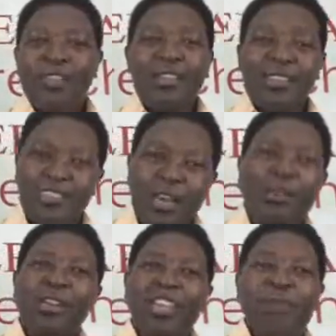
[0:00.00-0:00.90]
that
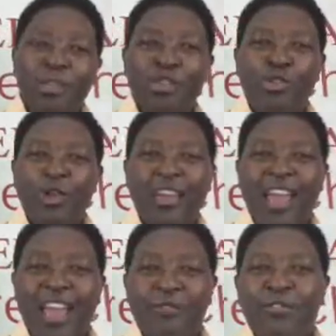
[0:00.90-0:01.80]
someone came into your
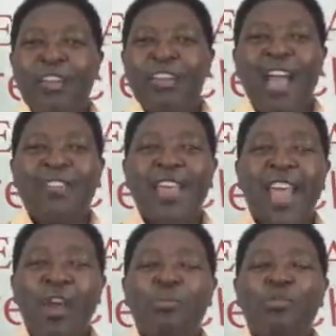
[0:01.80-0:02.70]
life and they
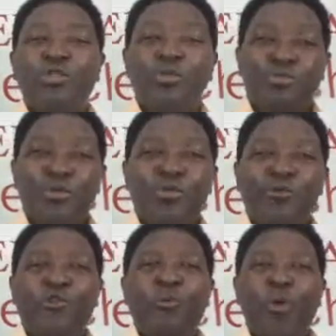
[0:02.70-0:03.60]
helped you move
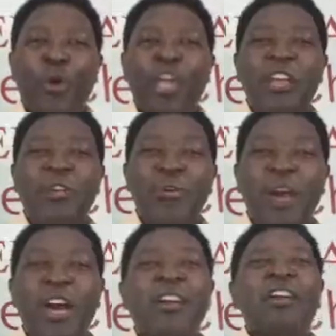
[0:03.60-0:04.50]
from where you
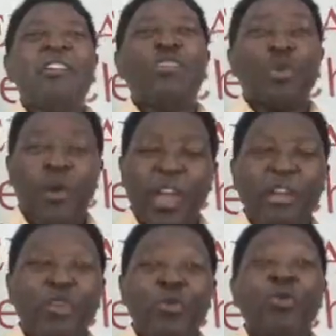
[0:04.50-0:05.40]
are to where
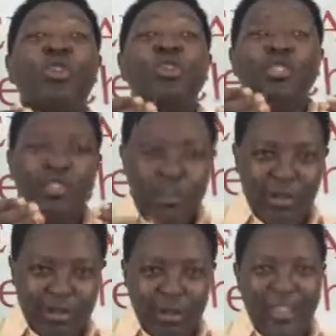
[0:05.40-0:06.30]
you
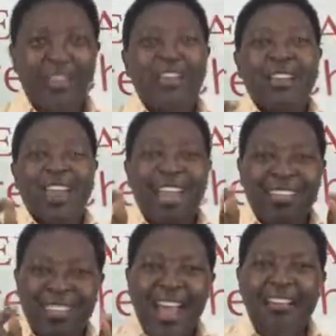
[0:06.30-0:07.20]
should be.
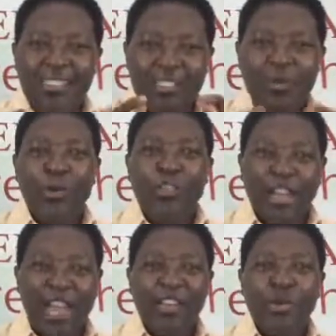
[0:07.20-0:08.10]
And that is what
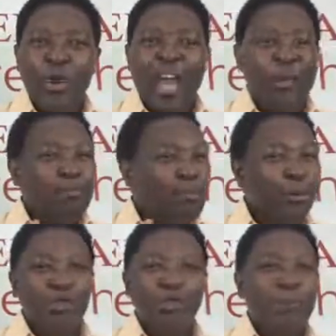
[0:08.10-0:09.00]
I do. I
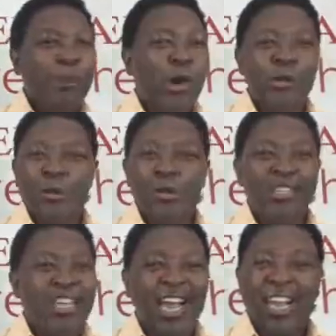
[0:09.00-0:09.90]
push your
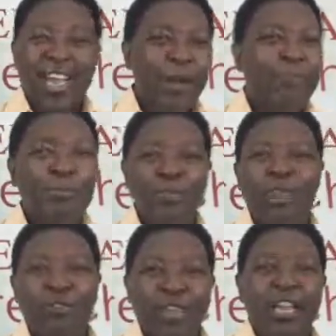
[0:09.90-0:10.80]
boundaries. I help you
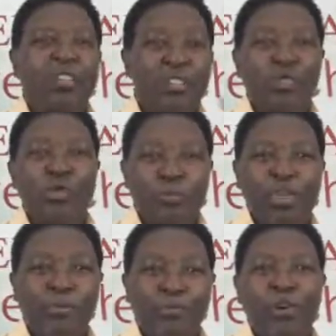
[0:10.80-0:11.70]
navigate through
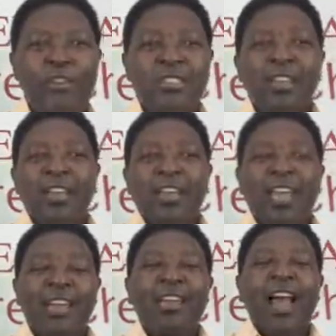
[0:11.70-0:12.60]
pitfalls.
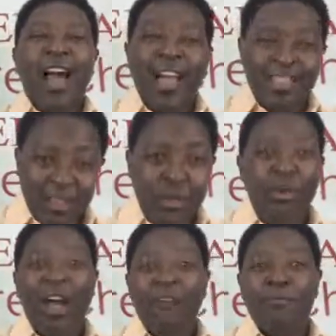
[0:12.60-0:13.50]
And I
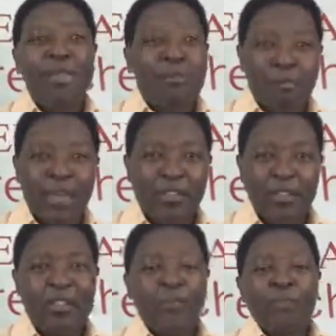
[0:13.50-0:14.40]
too have been
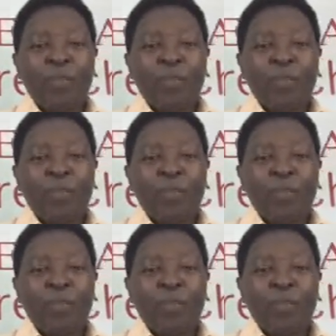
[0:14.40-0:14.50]
mentored,